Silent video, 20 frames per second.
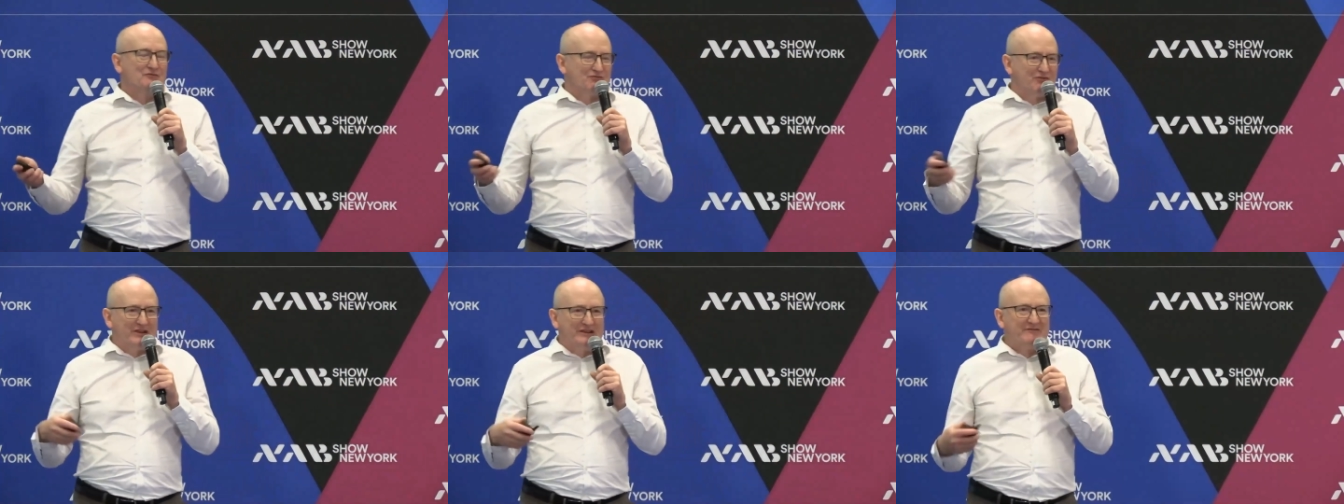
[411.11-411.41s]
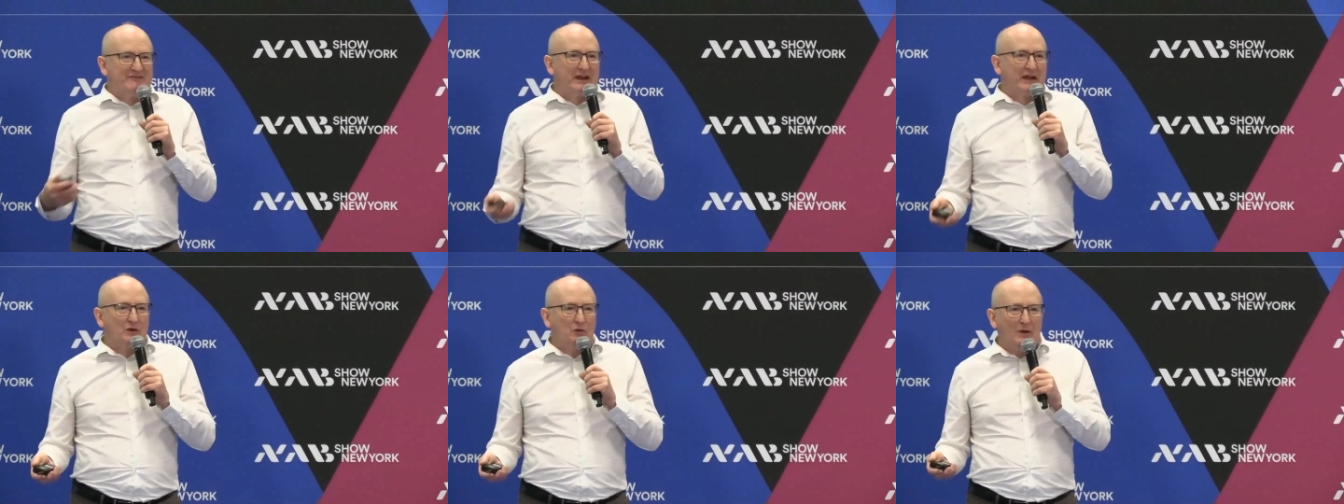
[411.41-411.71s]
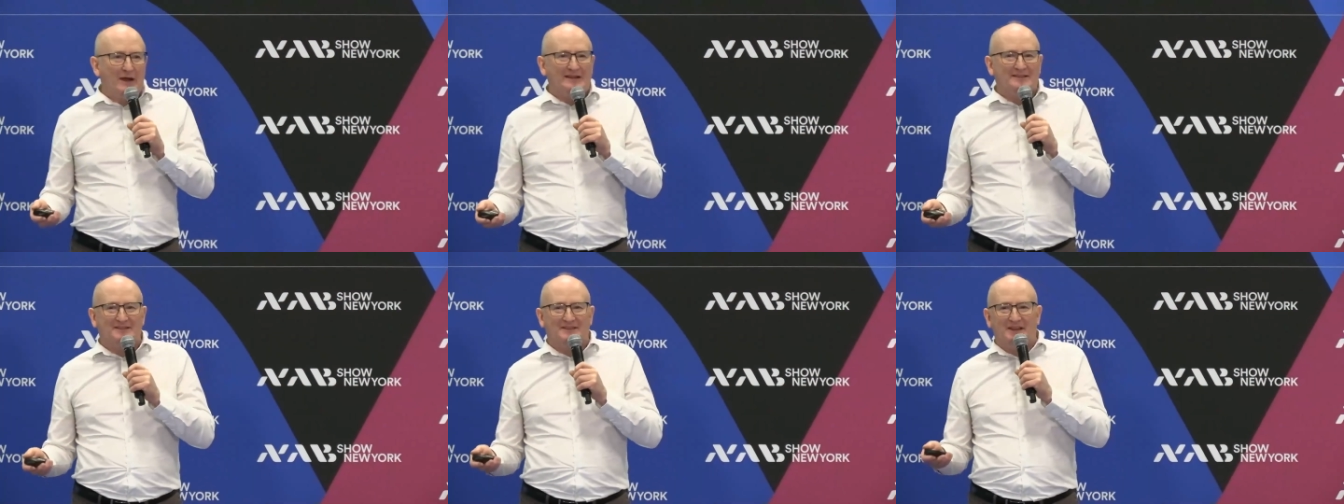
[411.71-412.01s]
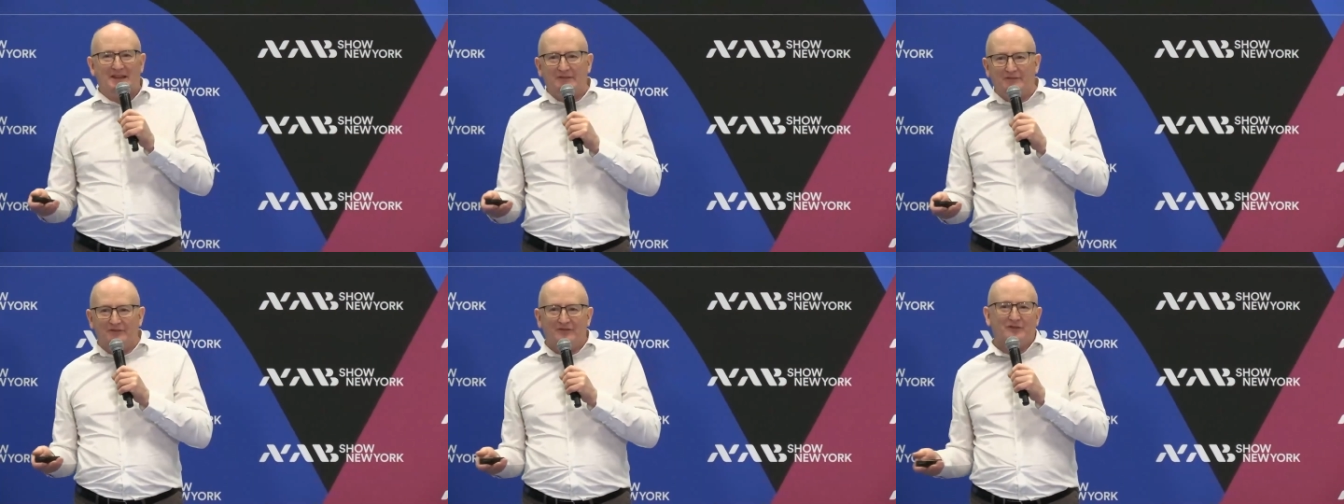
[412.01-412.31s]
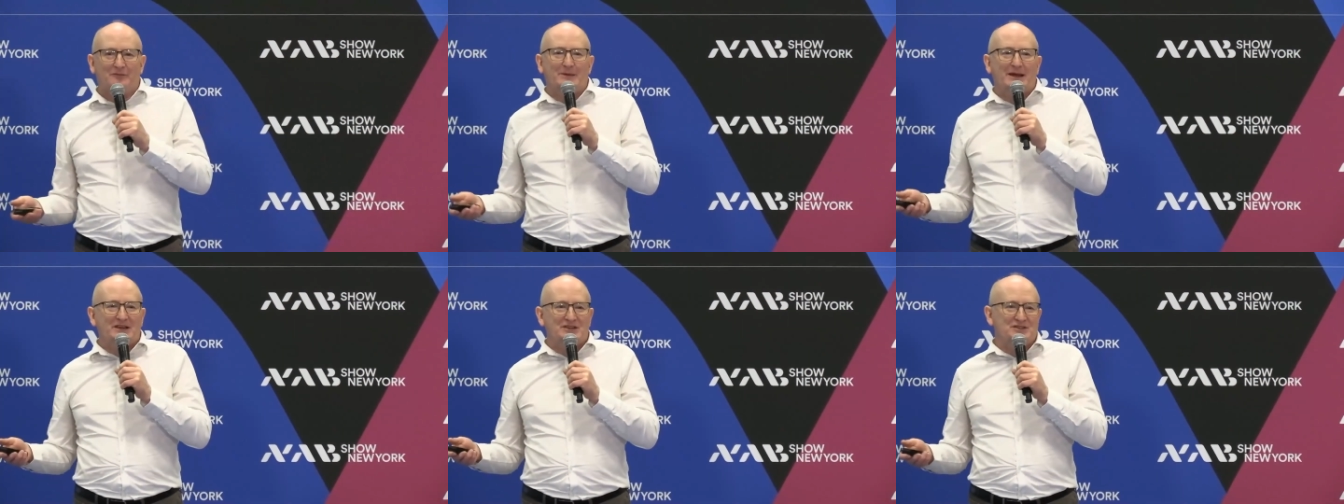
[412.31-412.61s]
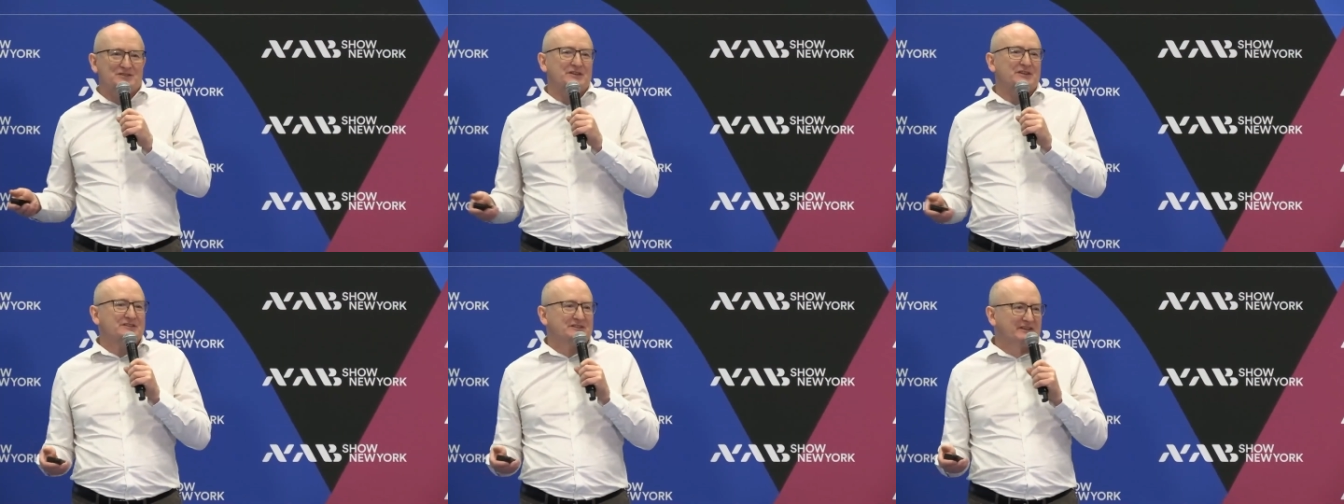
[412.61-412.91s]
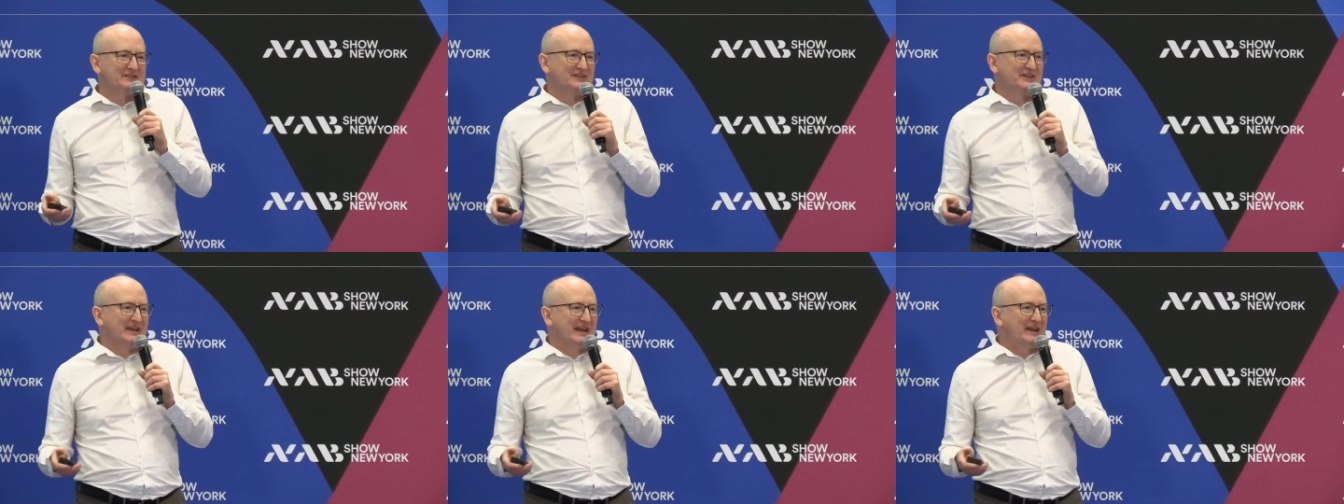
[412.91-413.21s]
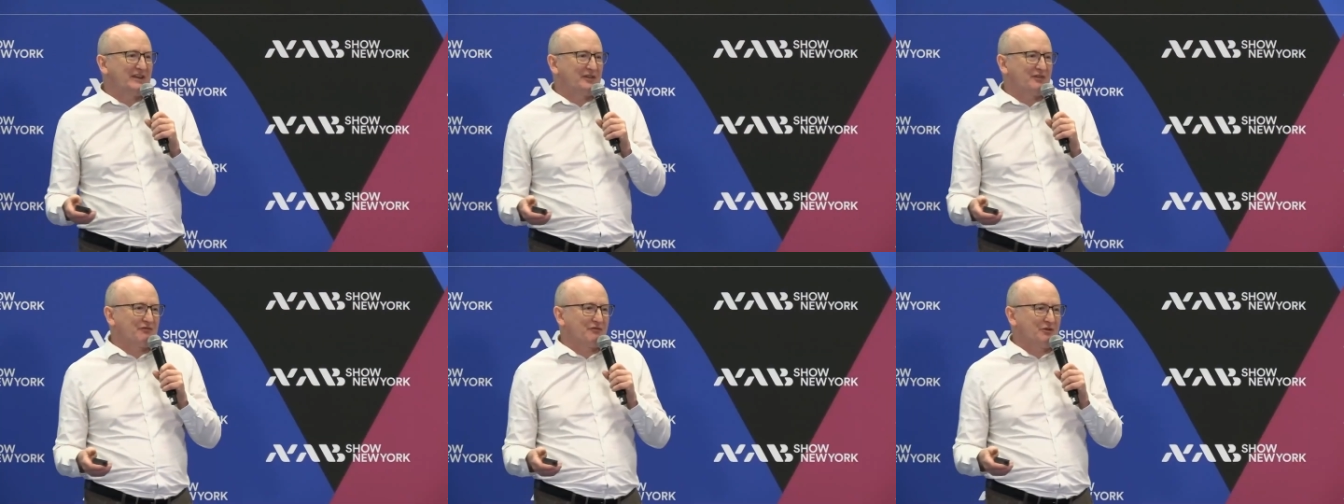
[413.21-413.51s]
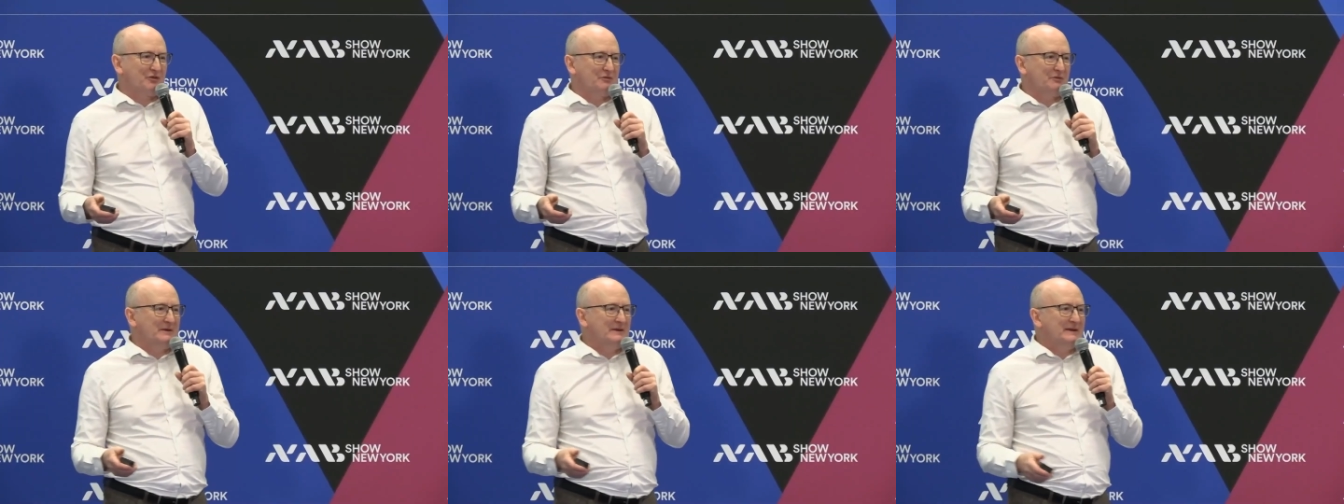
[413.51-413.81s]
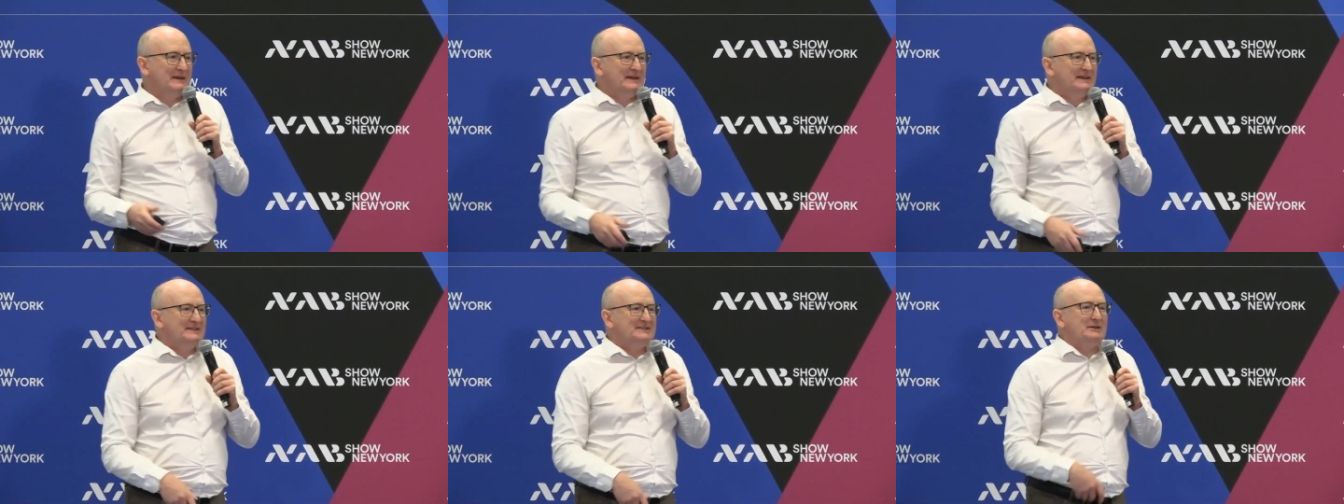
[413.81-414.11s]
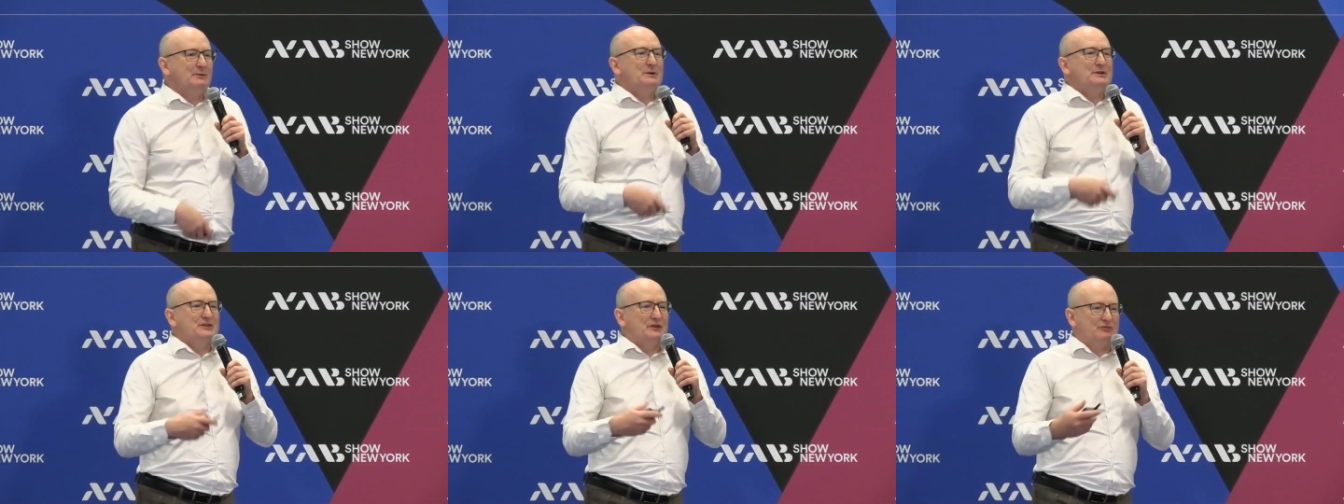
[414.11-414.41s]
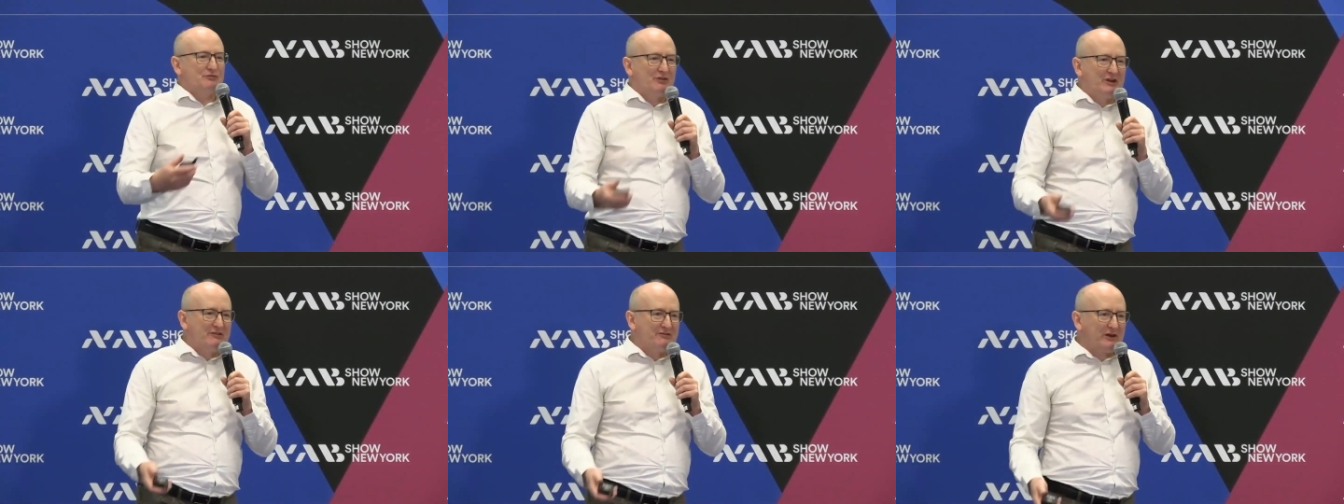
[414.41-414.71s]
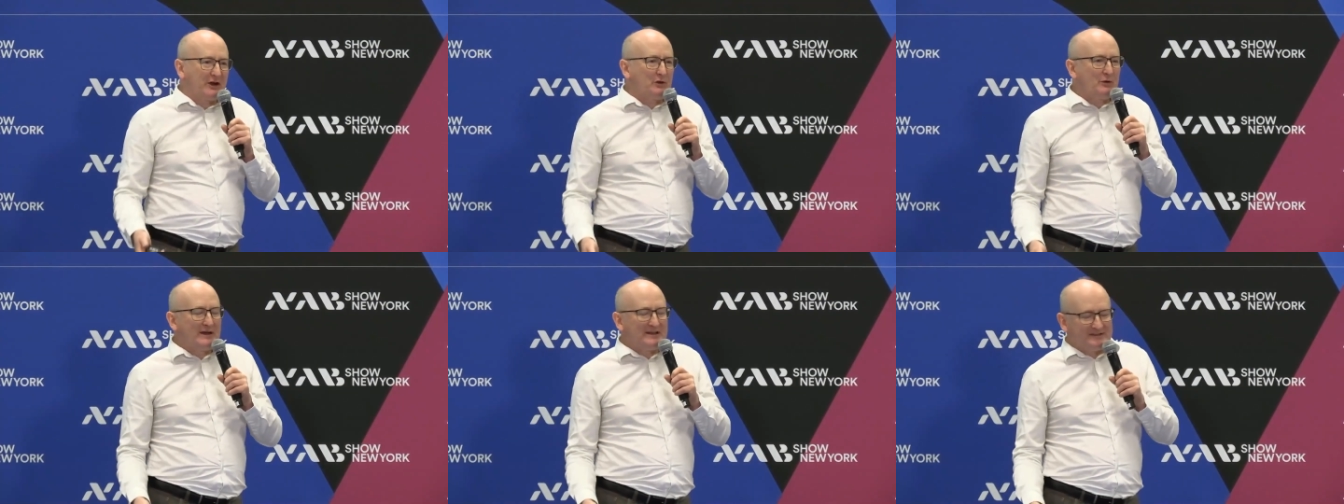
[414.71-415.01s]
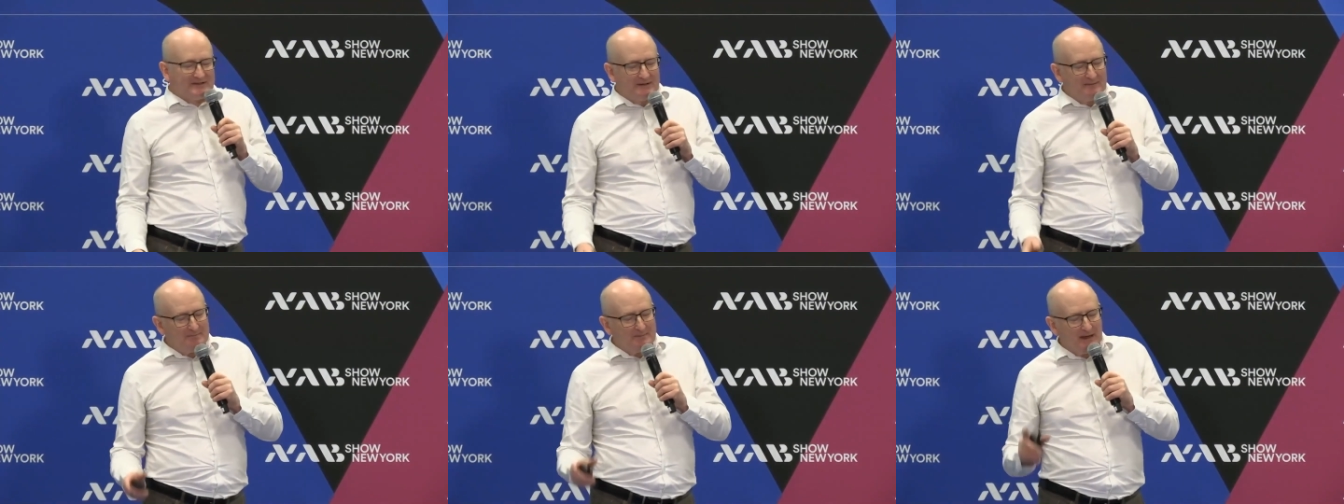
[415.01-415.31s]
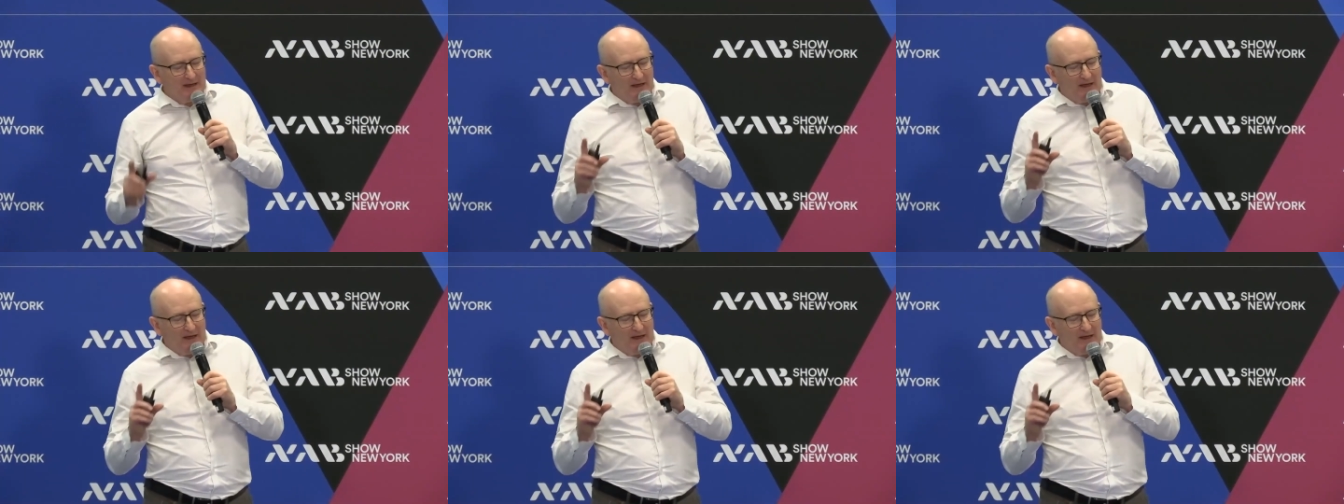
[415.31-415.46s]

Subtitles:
re-request the information that doesn't get through. So it's a re-request.